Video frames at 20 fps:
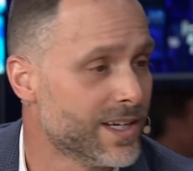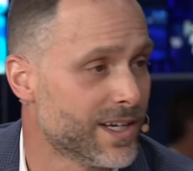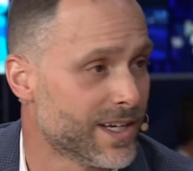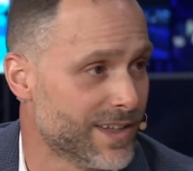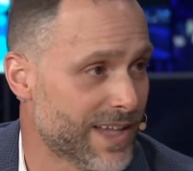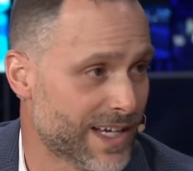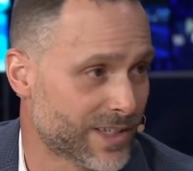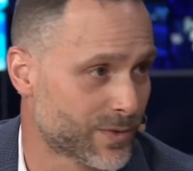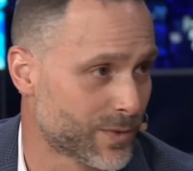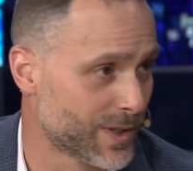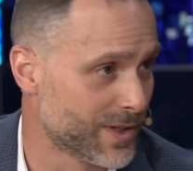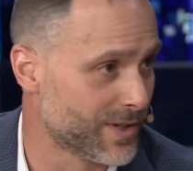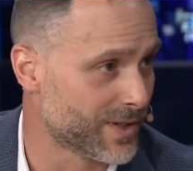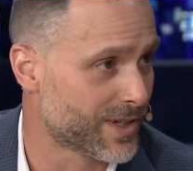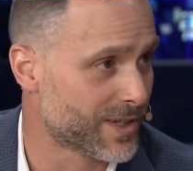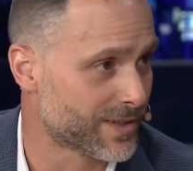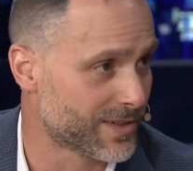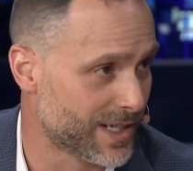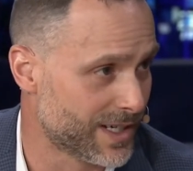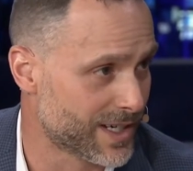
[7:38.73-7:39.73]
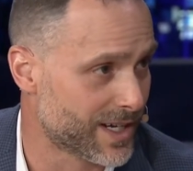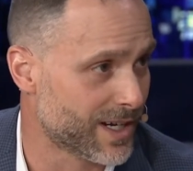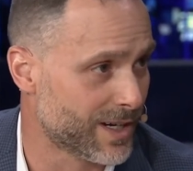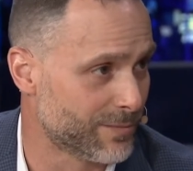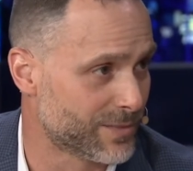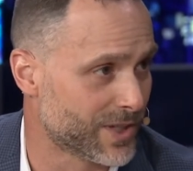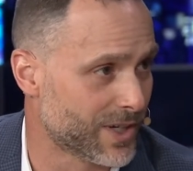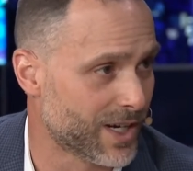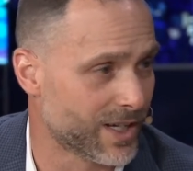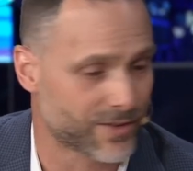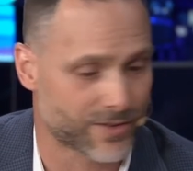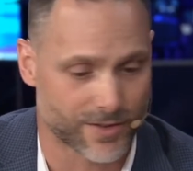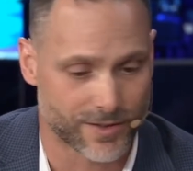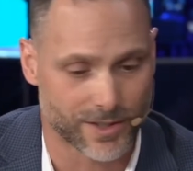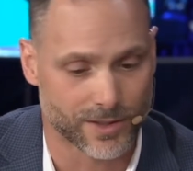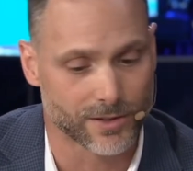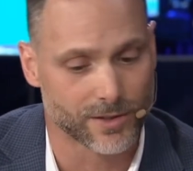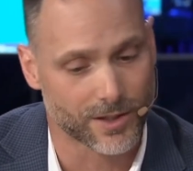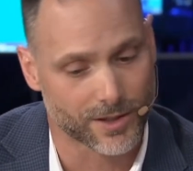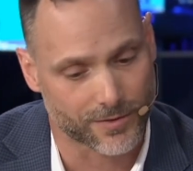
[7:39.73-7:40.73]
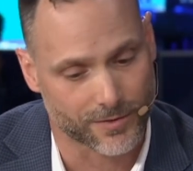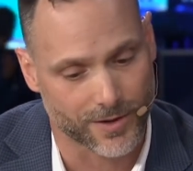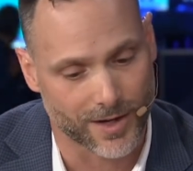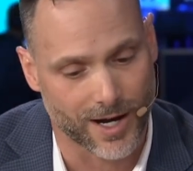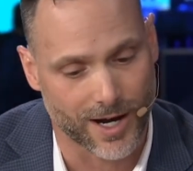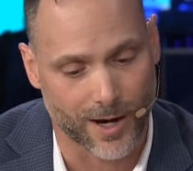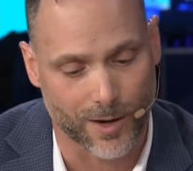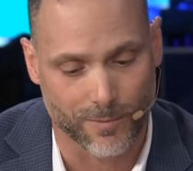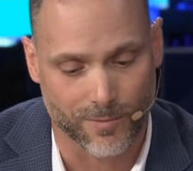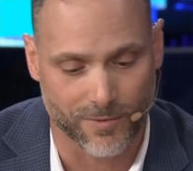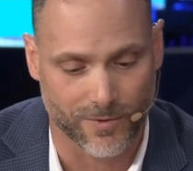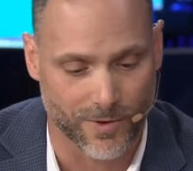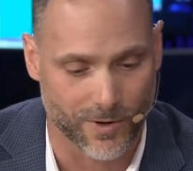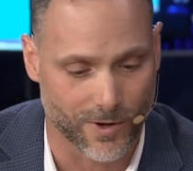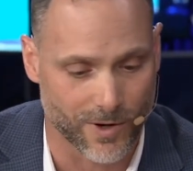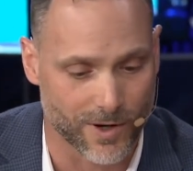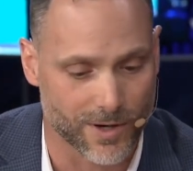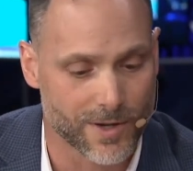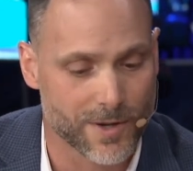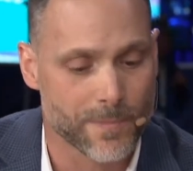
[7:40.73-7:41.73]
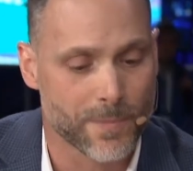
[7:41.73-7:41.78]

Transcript: And that's where they come to us and they'll look for help for